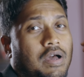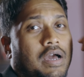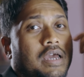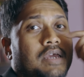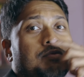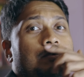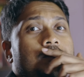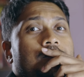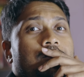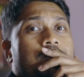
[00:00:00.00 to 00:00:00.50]

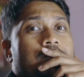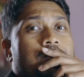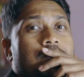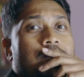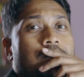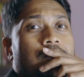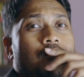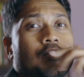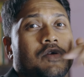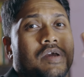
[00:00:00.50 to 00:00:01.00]
I was
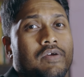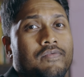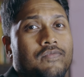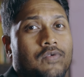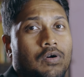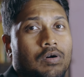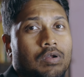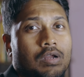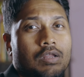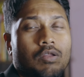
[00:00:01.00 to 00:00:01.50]
looking
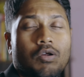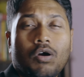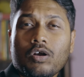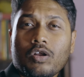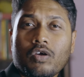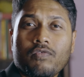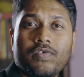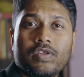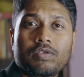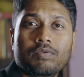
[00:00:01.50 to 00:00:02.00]
for a
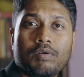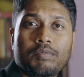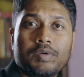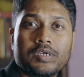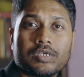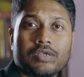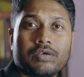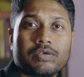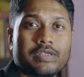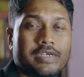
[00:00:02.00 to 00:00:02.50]
lot of
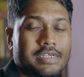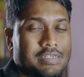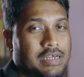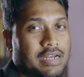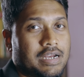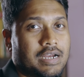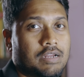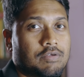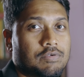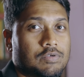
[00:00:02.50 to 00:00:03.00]
information on the
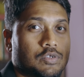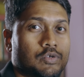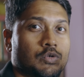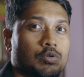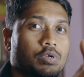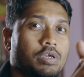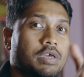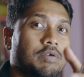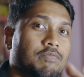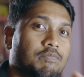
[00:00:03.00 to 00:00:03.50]
internet which
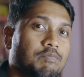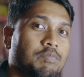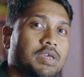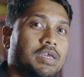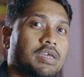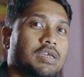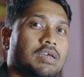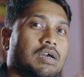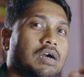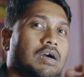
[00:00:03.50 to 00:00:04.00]
should give me